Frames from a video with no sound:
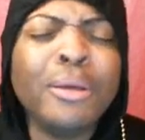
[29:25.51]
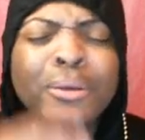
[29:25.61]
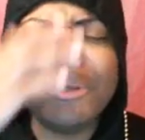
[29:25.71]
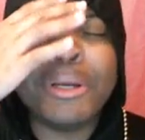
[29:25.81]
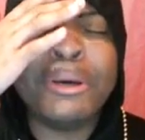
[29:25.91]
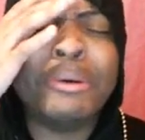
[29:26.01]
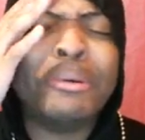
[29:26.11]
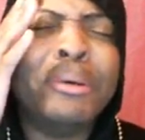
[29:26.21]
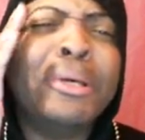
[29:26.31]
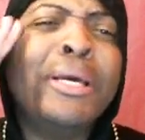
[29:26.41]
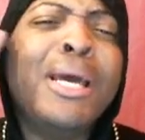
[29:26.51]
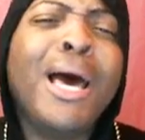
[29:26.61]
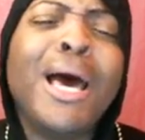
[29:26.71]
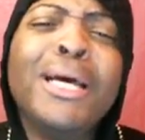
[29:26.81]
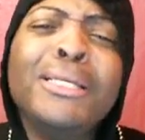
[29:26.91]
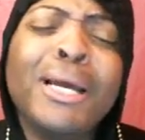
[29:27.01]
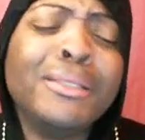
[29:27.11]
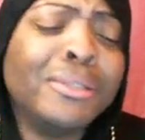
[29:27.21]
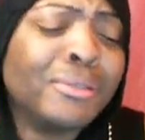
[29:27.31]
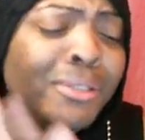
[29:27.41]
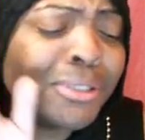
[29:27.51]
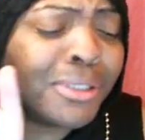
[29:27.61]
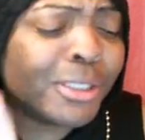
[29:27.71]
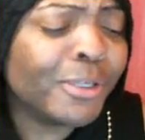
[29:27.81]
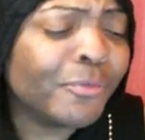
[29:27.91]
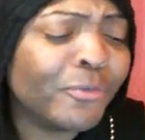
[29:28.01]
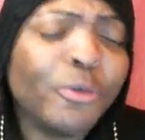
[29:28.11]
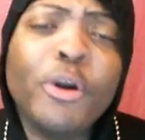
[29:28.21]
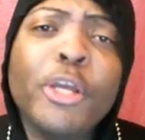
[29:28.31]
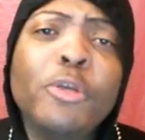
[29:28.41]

You know, I just looking for,